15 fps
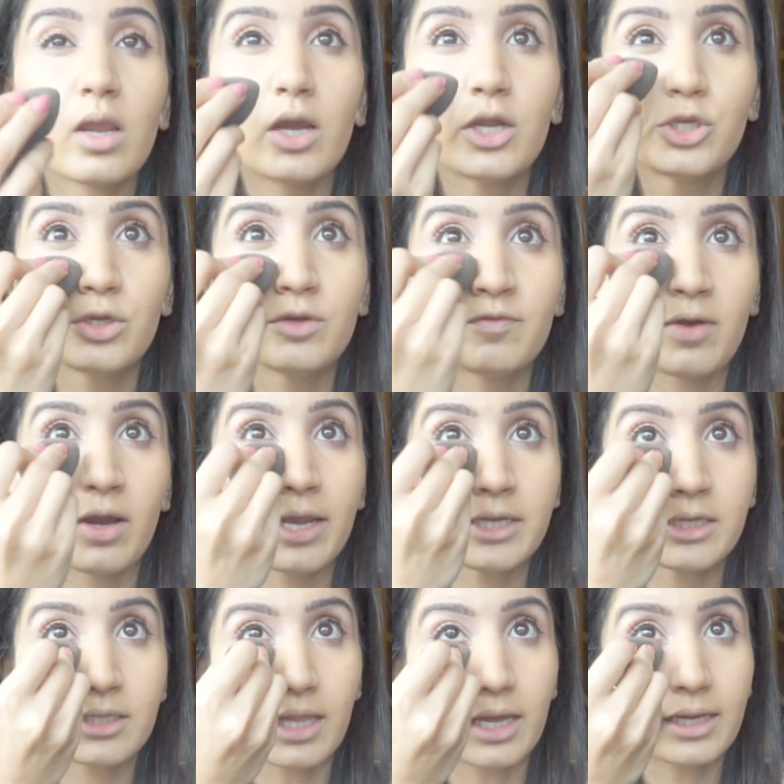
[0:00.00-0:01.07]
I do
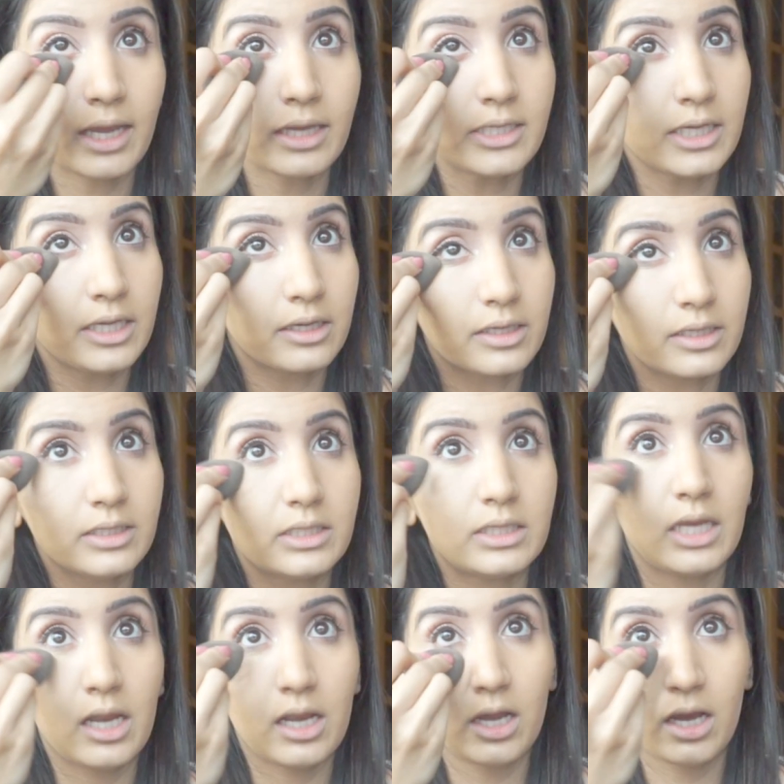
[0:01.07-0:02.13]
find that getting a
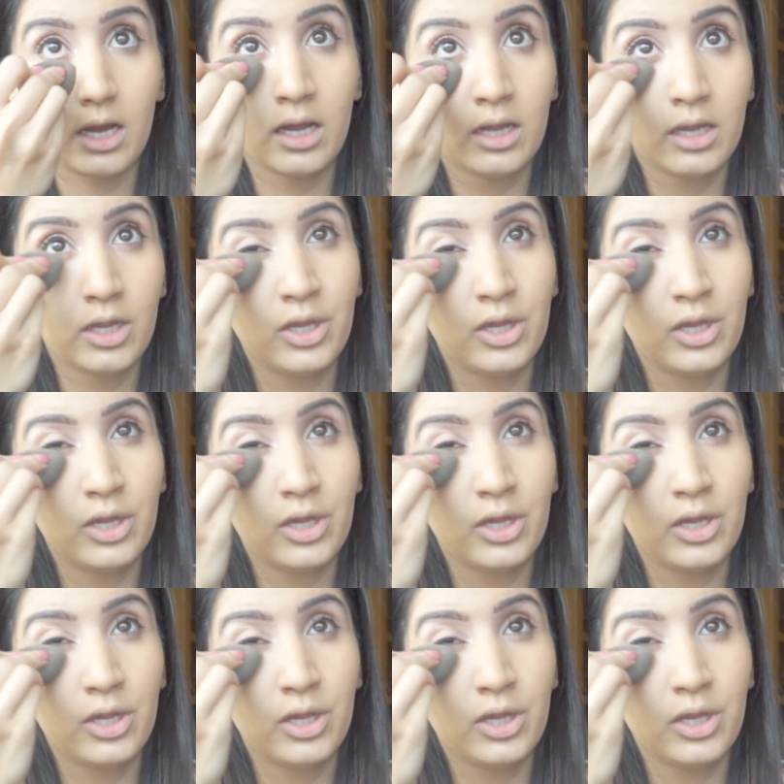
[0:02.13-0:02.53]
concealer,